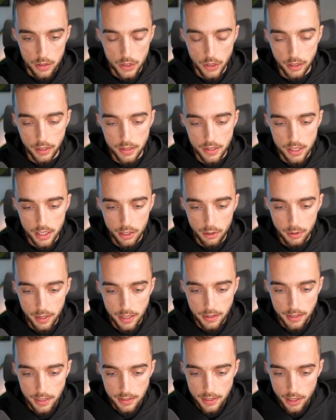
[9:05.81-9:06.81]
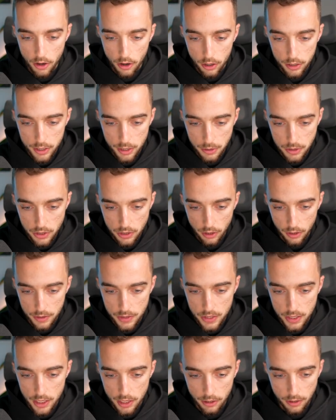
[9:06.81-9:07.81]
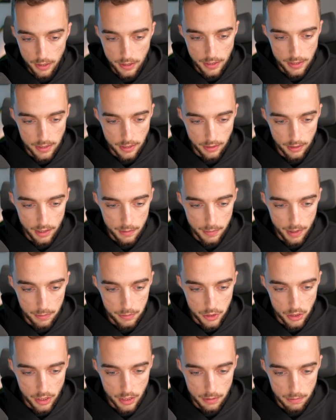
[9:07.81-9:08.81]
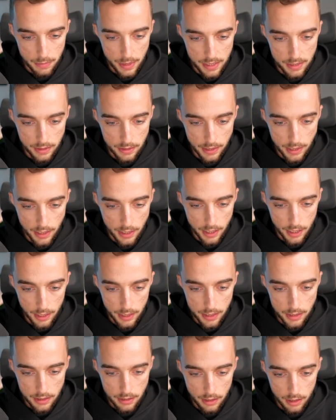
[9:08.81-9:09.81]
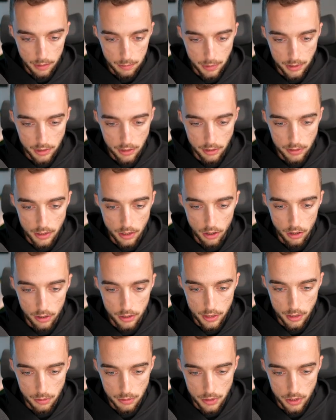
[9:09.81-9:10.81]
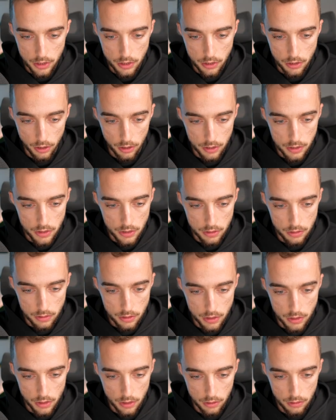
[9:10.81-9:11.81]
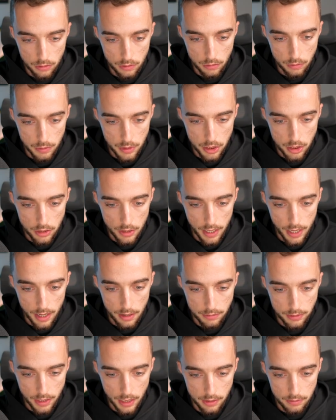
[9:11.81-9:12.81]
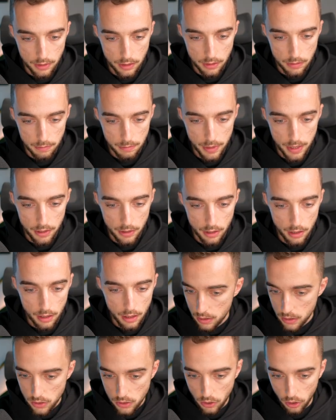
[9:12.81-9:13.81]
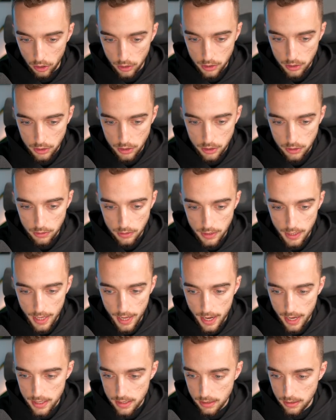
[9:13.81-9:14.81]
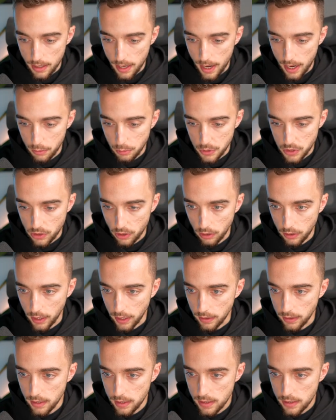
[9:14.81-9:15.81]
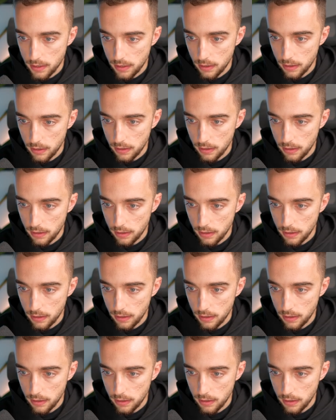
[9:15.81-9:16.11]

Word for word: So considering that the audio starts here in this clip, I'm just going to basically cut it up until the audio starts. So we should have kind of a better start to the ad. So the ad would start like this.